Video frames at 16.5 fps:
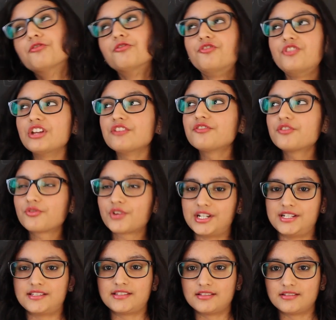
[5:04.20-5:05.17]
Fifth
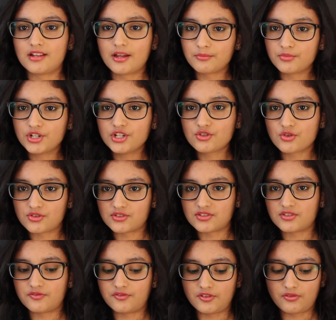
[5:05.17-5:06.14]
reason, I'm pretty sure this
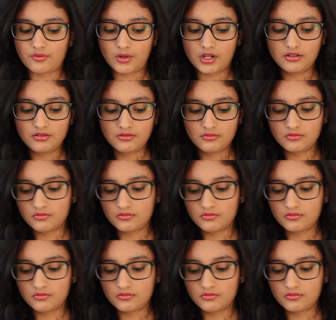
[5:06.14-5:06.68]
is the fifth one.